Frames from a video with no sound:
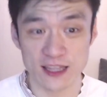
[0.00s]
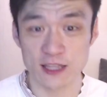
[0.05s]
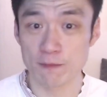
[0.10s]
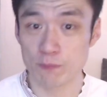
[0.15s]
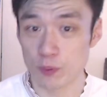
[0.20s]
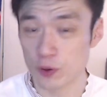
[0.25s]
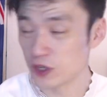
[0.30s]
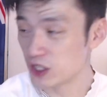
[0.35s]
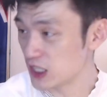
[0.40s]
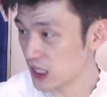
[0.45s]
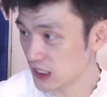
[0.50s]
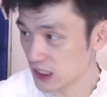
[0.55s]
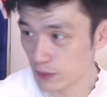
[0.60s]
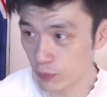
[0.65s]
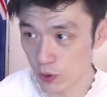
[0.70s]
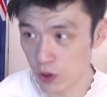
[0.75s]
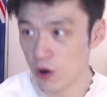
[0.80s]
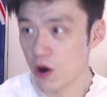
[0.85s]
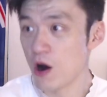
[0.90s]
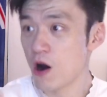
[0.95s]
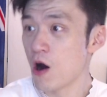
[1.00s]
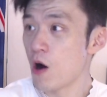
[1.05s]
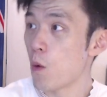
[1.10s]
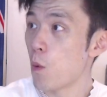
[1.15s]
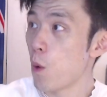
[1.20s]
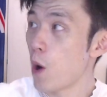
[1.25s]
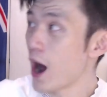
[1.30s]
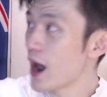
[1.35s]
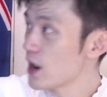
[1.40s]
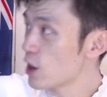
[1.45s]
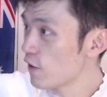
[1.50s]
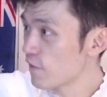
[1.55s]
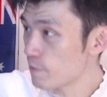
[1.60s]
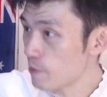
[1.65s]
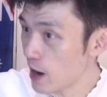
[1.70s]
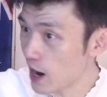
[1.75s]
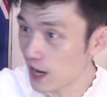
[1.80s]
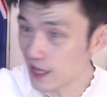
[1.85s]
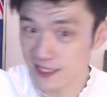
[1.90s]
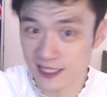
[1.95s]
The predictable one-off
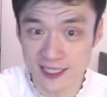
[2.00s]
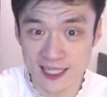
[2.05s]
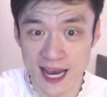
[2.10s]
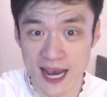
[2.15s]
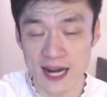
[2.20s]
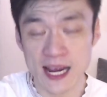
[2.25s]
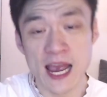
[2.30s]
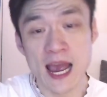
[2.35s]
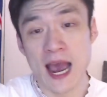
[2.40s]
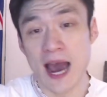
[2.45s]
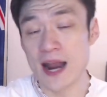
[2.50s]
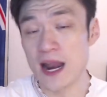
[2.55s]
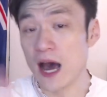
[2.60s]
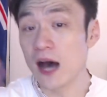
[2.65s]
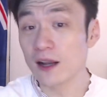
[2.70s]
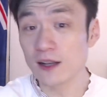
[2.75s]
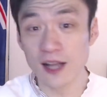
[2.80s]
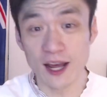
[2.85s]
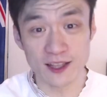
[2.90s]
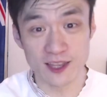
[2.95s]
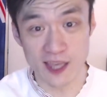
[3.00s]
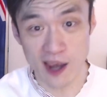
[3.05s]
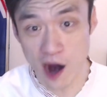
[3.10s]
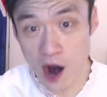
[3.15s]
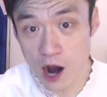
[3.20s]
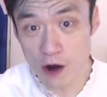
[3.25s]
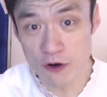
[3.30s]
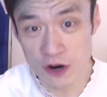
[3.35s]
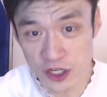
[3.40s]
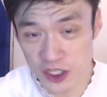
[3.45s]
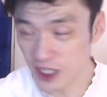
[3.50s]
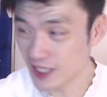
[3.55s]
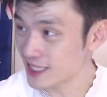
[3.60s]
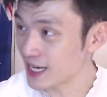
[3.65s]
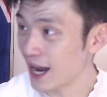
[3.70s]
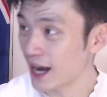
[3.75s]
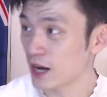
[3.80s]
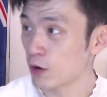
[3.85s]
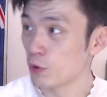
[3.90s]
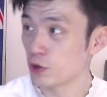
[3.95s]
pass attack, and unlike the Irish
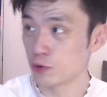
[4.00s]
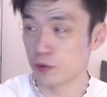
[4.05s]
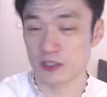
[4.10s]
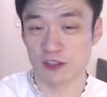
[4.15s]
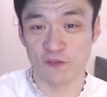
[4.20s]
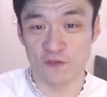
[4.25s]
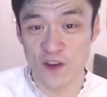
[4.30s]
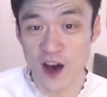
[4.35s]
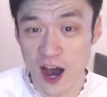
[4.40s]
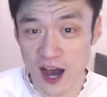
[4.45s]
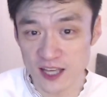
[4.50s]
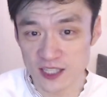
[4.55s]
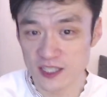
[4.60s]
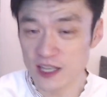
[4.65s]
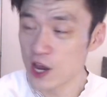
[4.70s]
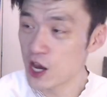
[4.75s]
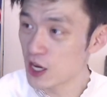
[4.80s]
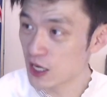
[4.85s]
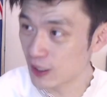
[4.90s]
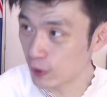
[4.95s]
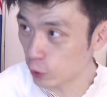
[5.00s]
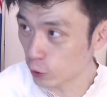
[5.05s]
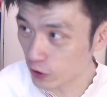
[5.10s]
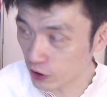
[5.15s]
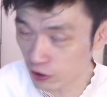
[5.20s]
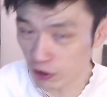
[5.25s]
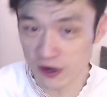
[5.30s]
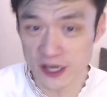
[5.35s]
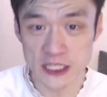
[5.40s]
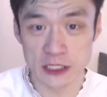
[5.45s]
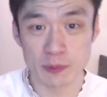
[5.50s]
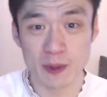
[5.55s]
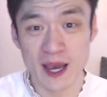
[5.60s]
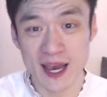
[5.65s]
attack, which was fast, crisp,